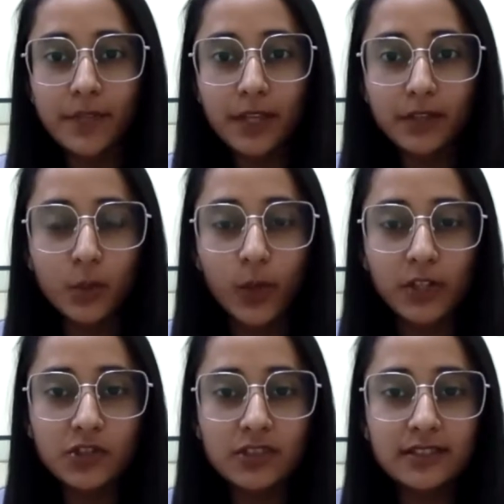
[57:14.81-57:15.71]
The
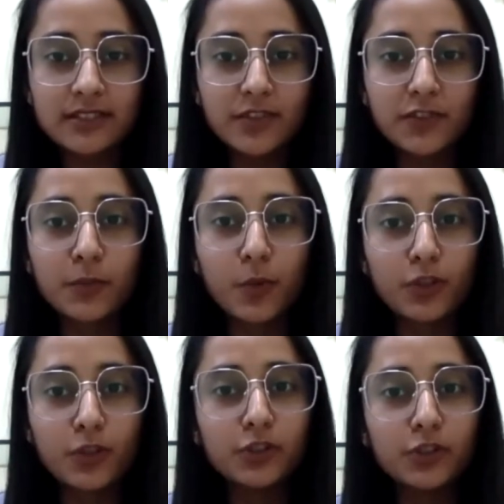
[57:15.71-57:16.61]
question is
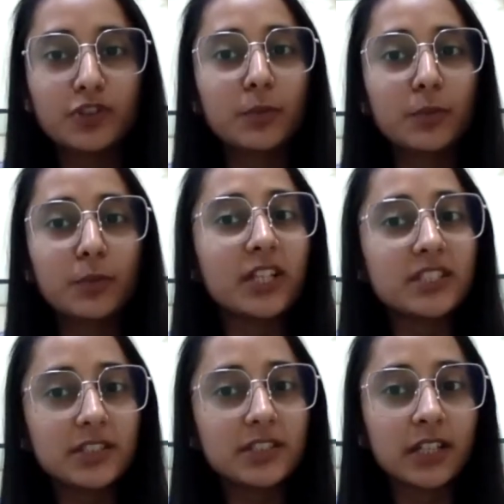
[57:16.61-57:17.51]
remote neural
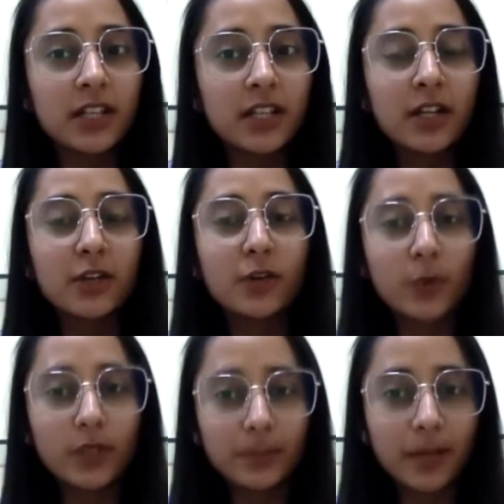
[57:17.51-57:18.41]
monitoring
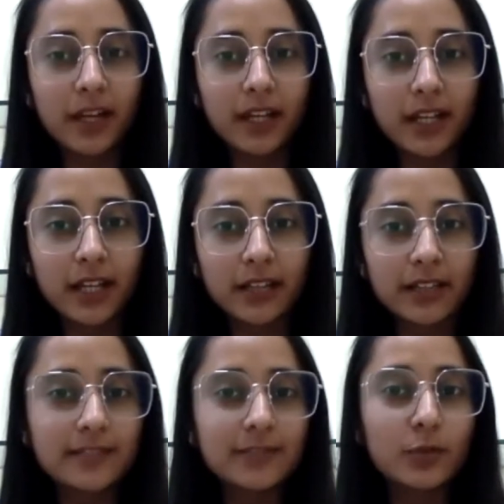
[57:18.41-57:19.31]
growing by, and
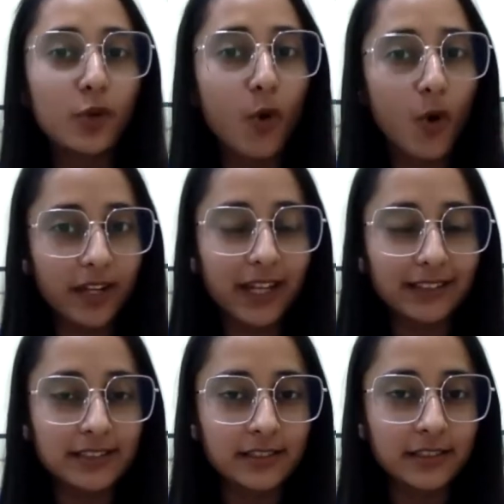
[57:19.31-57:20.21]
there's no law
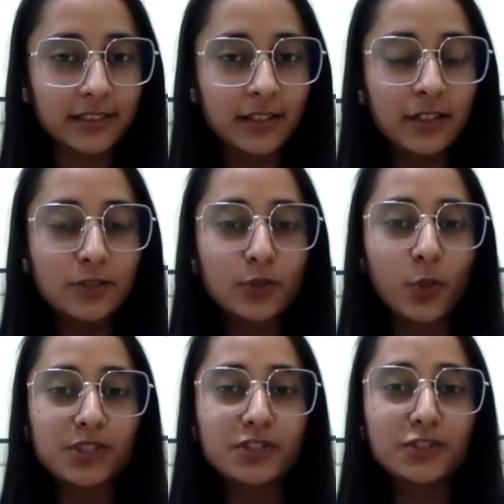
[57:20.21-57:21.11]
against it. So
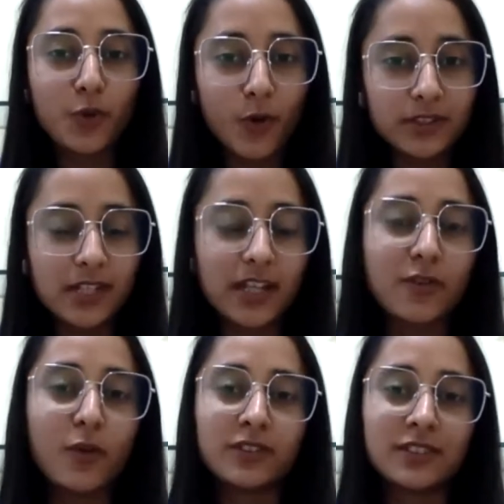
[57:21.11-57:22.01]
what is your take
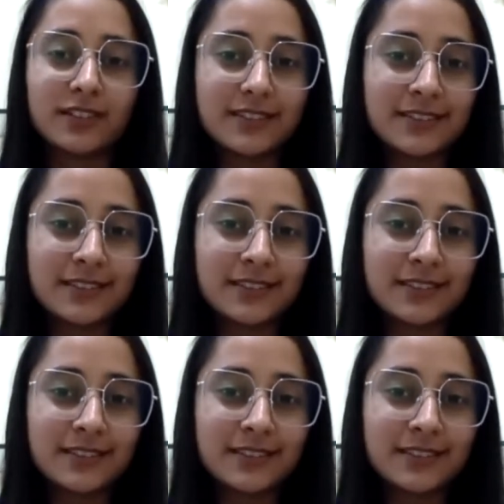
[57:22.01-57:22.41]
on this?